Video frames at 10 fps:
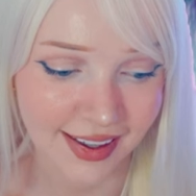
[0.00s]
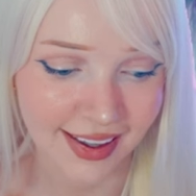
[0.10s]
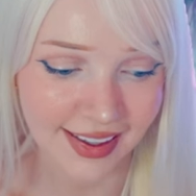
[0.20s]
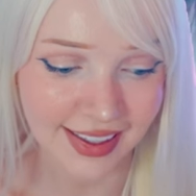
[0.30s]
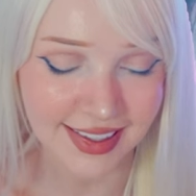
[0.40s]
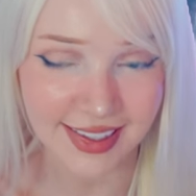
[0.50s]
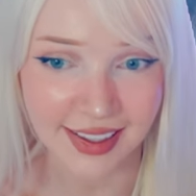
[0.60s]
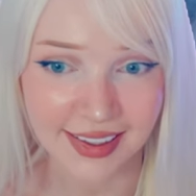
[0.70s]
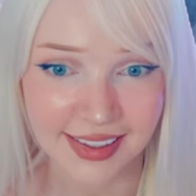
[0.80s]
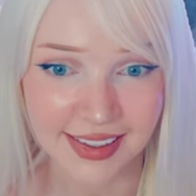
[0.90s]
And it
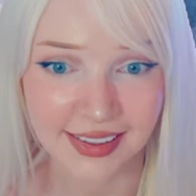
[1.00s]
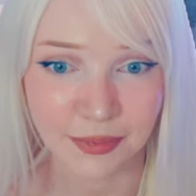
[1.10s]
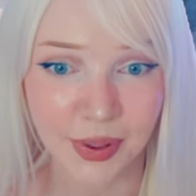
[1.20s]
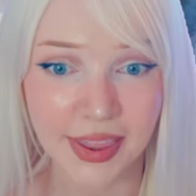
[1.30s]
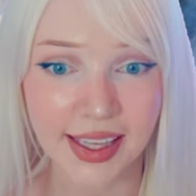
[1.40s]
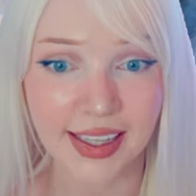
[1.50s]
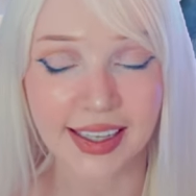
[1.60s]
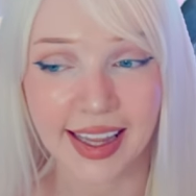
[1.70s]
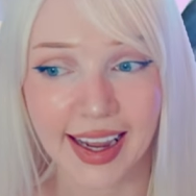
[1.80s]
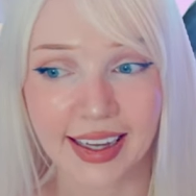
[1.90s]
sucked. But
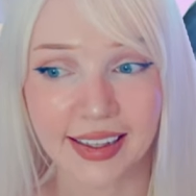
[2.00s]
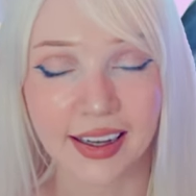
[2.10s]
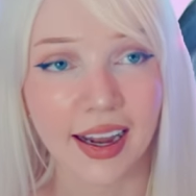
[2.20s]
then, yeah,